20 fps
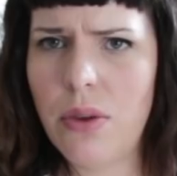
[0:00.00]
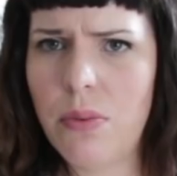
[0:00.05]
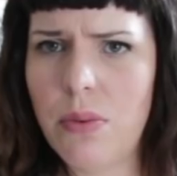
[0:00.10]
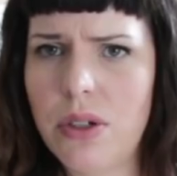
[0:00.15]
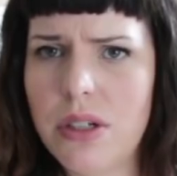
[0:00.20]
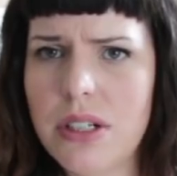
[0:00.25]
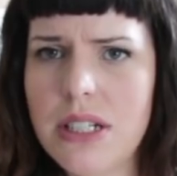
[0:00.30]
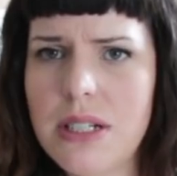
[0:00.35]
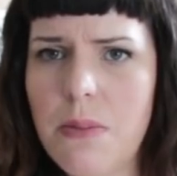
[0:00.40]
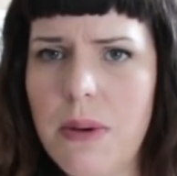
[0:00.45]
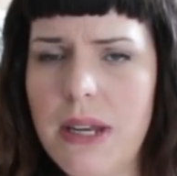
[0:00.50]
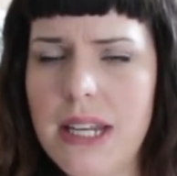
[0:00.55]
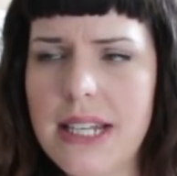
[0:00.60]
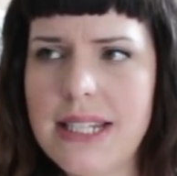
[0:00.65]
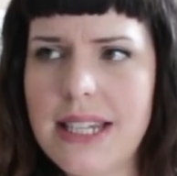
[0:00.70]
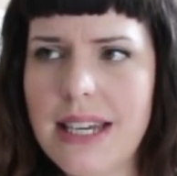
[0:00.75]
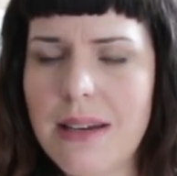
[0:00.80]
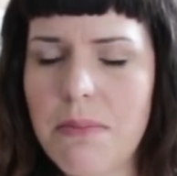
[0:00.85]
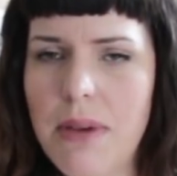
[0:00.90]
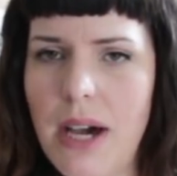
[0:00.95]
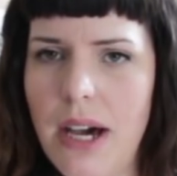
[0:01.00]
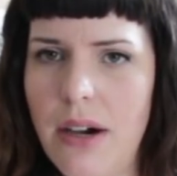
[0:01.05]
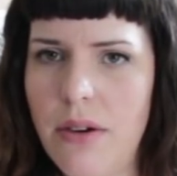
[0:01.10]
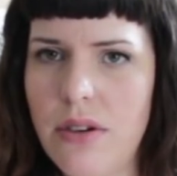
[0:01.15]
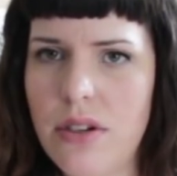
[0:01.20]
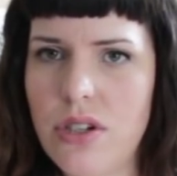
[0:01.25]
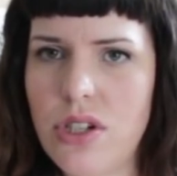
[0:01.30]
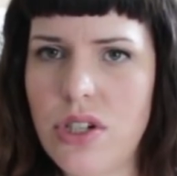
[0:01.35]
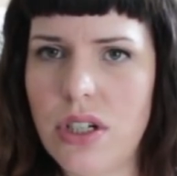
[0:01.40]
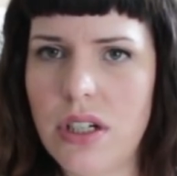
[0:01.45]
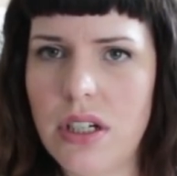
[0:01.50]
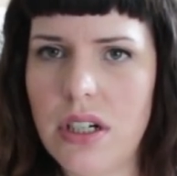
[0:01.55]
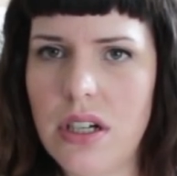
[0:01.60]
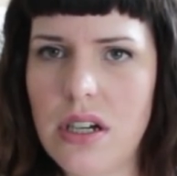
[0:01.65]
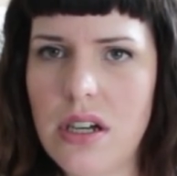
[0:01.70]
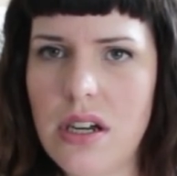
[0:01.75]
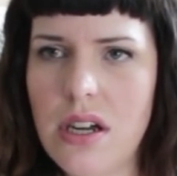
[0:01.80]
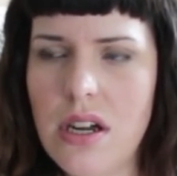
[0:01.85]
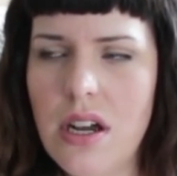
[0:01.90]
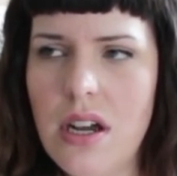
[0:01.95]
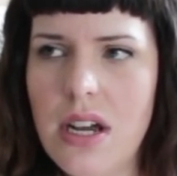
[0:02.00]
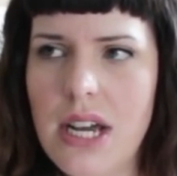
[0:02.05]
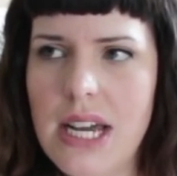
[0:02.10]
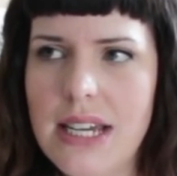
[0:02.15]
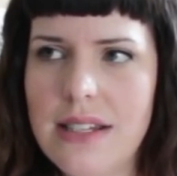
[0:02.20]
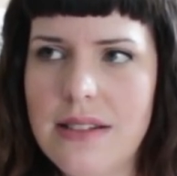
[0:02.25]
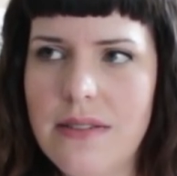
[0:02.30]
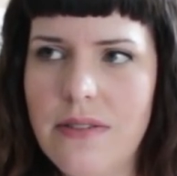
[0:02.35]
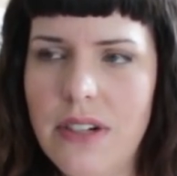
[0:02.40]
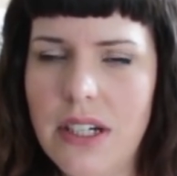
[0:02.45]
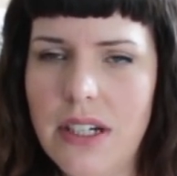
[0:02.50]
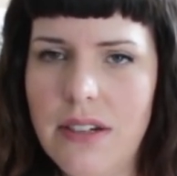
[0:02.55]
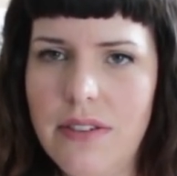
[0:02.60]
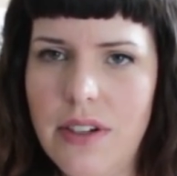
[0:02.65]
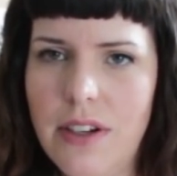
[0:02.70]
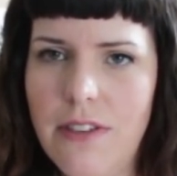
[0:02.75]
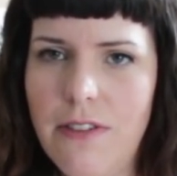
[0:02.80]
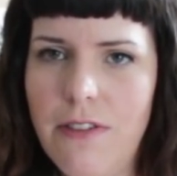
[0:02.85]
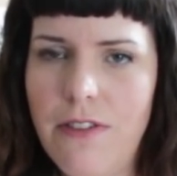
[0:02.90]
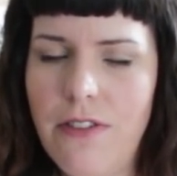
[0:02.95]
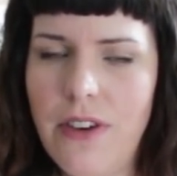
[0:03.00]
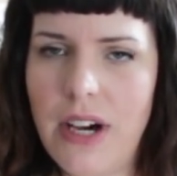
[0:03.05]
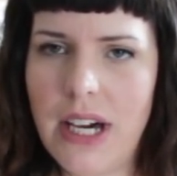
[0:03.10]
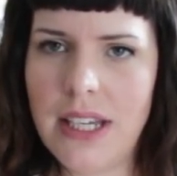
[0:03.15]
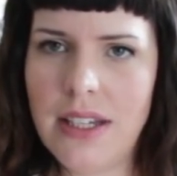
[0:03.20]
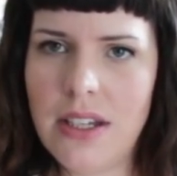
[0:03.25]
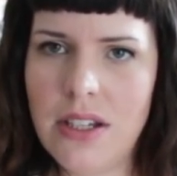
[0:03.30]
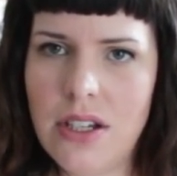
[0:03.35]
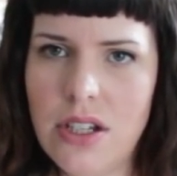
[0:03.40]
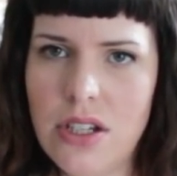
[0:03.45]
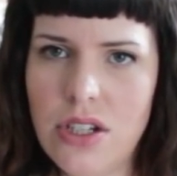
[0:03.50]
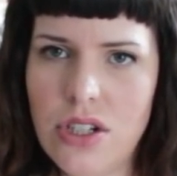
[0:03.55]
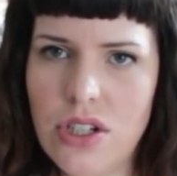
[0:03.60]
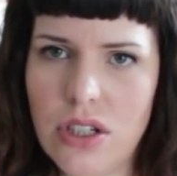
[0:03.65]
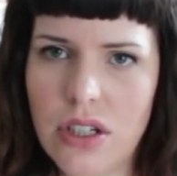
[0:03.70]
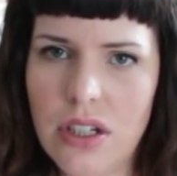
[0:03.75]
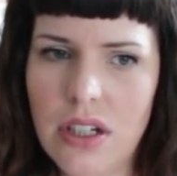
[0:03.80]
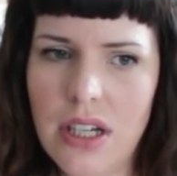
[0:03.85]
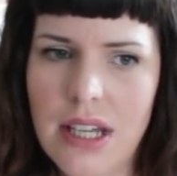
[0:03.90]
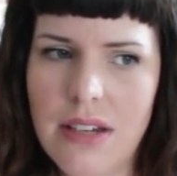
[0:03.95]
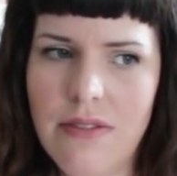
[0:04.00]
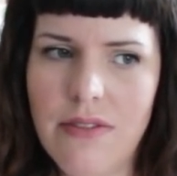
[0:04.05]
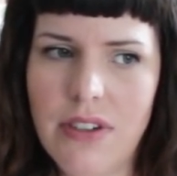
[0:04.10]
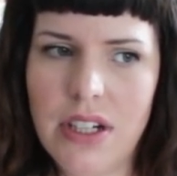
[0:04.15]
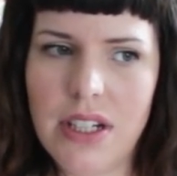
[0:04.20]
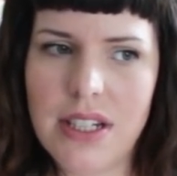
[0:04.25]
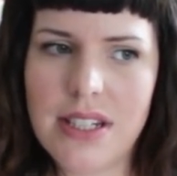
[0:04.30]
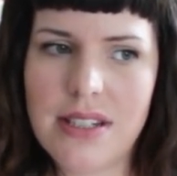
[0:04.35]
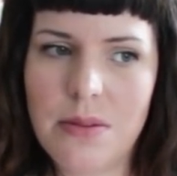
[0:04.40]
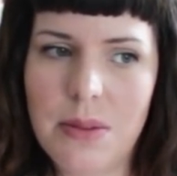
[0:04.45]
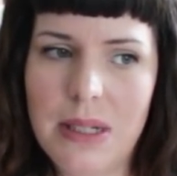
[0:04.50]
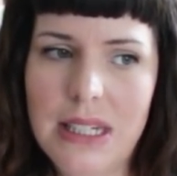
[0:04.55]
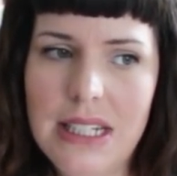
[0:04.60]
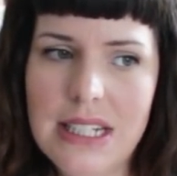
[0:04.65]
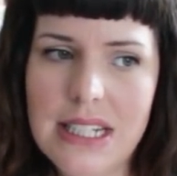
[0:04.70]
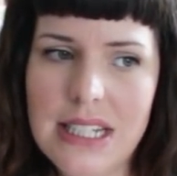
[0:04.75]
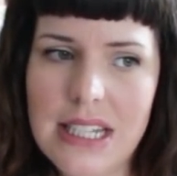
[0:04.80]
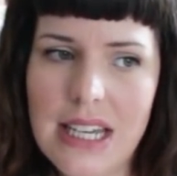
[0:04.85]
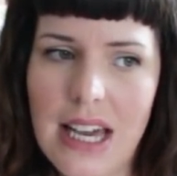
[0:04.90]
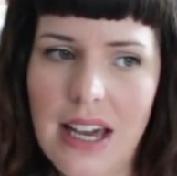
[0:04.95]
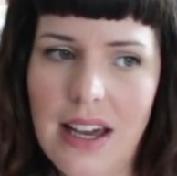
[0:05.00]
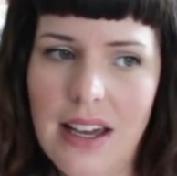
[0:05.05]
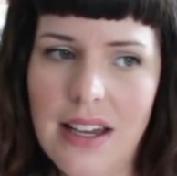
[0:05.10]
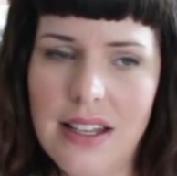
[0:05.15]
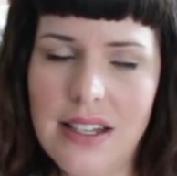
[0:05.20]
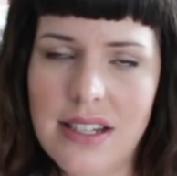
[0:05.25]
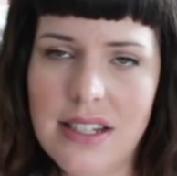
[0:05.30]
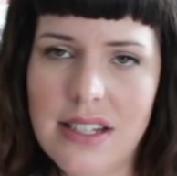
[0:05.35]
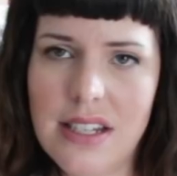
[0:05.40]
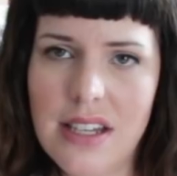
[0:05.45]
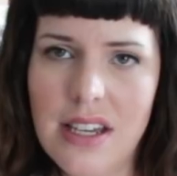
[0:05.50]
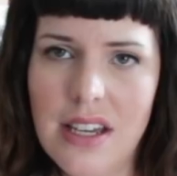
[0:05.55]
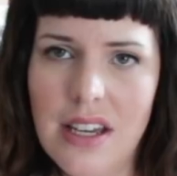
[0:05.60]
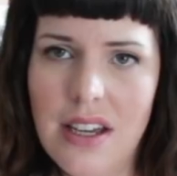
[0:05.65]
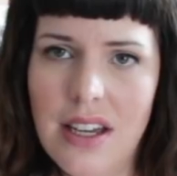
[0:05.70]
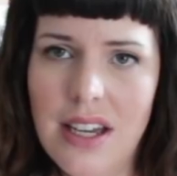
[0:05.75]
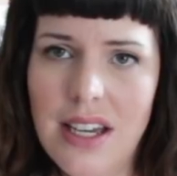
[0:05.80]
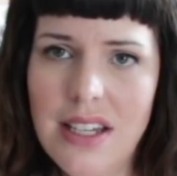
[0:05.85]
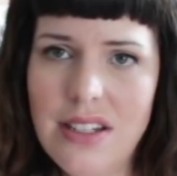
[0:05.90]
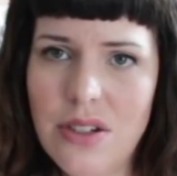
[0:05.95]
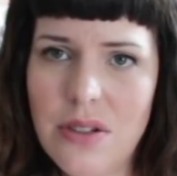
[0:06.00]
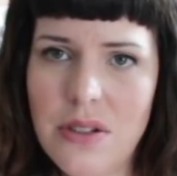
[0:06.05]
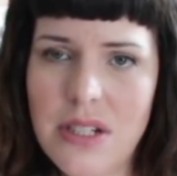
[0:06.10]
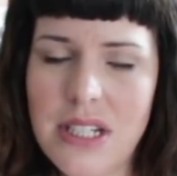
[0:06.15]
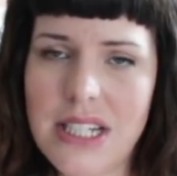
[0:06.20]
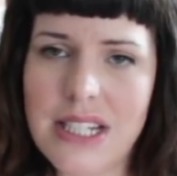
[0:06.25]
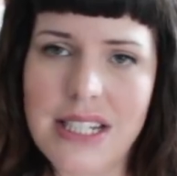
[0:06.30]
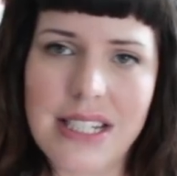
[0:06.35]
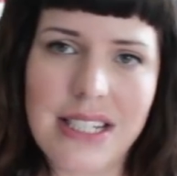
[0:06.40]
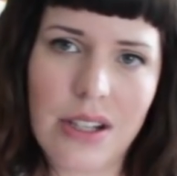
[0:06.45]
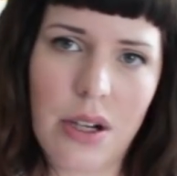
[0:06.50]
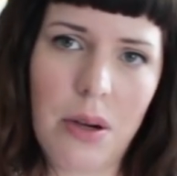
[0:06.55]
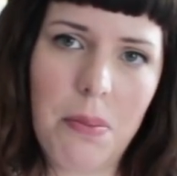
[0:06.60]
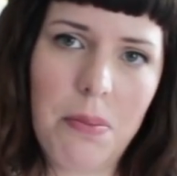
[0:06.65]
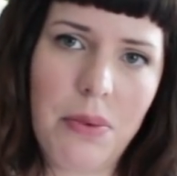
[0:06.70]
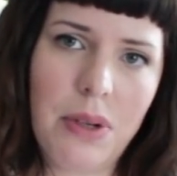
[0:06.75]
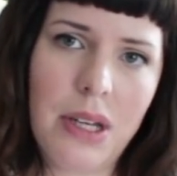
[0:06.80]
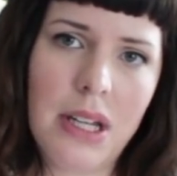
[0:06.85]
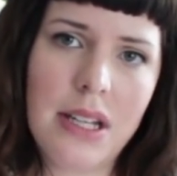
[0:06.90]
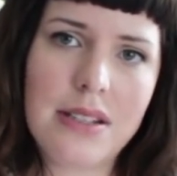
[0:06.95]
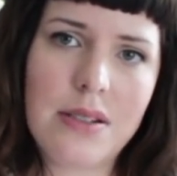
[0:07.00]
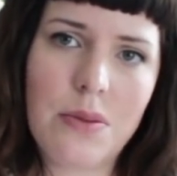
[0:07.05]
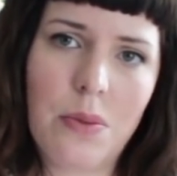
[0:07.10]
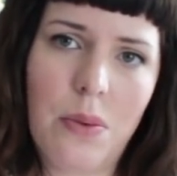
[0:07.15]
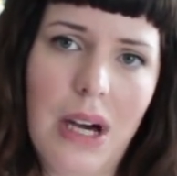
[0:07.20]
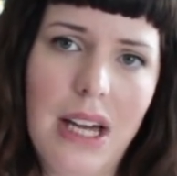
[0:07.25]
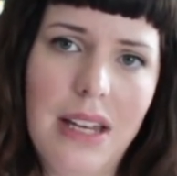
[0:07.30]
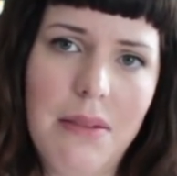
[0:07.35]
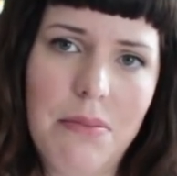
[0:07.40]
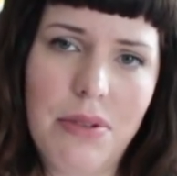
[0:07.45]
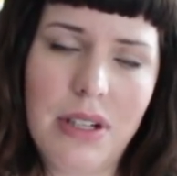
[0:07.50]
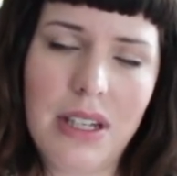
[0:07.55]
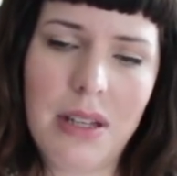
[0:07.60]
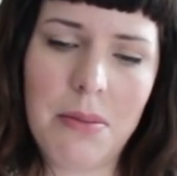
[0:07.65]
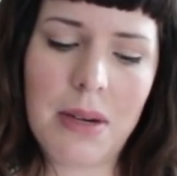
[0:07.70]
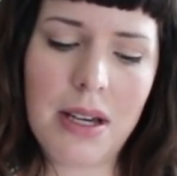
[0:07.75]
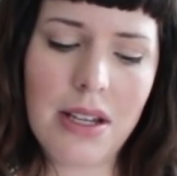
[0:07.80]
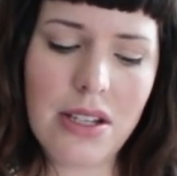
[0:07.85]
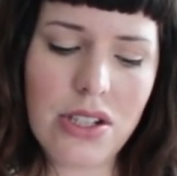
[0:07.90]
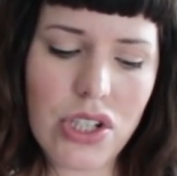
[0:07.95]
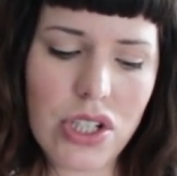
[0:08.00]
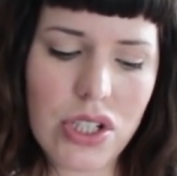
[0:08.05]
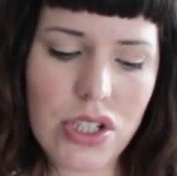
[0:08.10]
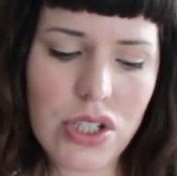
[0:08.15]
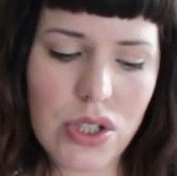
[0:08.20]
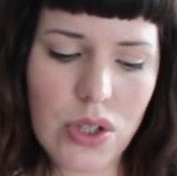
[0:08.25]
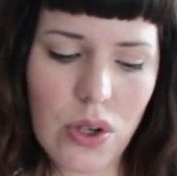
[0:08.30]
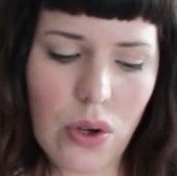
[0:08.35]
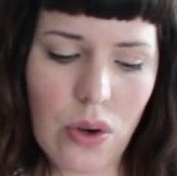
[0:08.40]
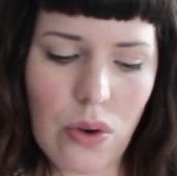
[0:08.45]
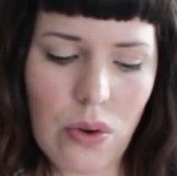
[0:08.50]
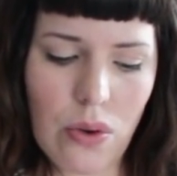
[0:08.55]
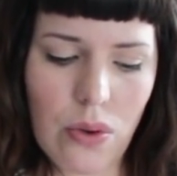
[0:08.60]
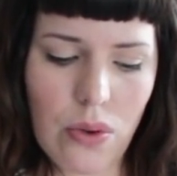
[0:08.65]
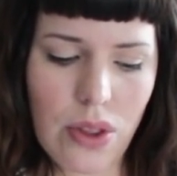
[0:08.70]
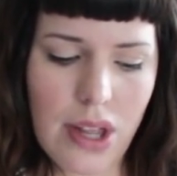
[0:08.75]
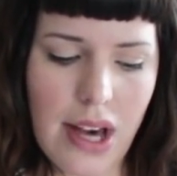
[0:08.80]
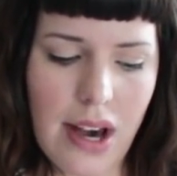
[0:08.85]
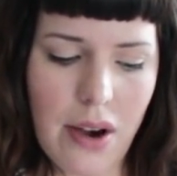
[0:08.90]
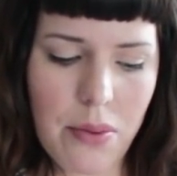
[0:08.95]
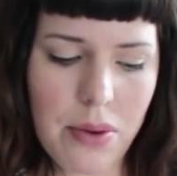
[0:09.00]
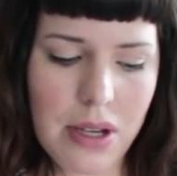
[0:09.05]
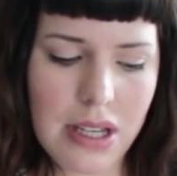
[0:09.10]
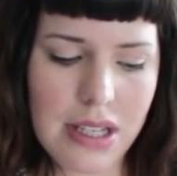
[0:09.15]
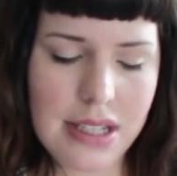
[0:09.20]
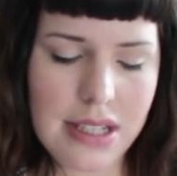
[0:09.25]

the world, but it's like powdered sugar. It's very, very fine sugar and very sweet. And it turns to syrup when it's wet pretty much. So I